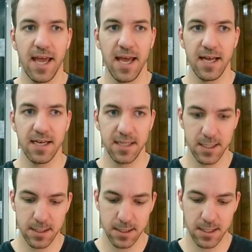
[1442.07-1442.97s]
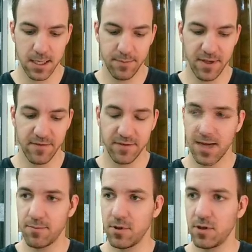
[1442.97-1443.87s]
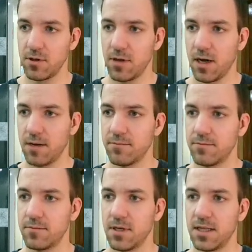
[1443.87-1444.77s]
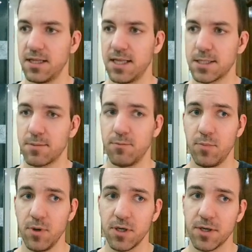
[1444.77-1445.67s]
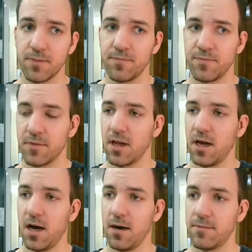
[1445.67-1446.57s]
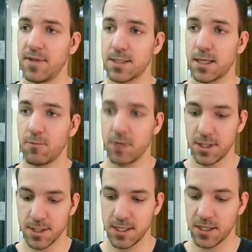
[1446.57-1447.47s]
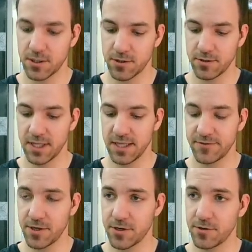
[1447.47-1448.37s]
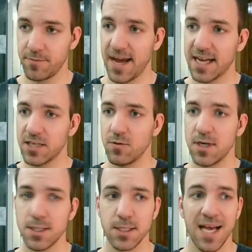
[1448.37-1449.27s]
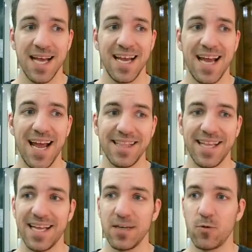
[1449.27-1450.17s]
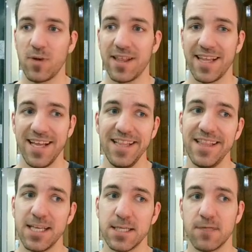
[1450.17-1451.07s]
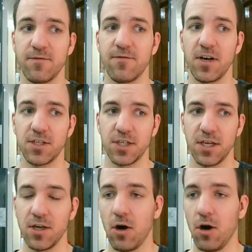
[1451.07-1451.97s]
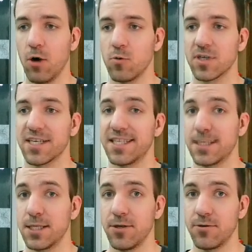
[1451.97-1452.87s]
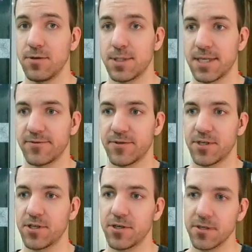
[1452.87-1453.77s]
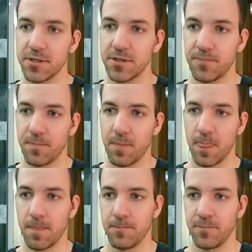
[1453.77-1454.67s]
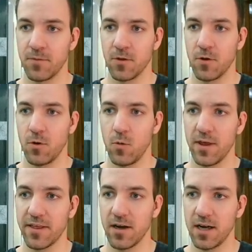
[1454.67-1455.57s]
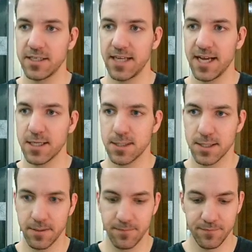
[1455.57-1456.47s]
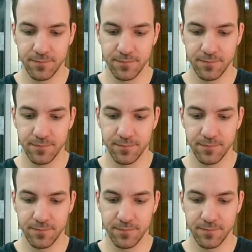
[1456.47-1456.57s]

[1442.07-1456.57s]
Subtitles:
and this is going to be of type list book. That's what it's going to return back to us. And then within this function, all we're going to do is say return with context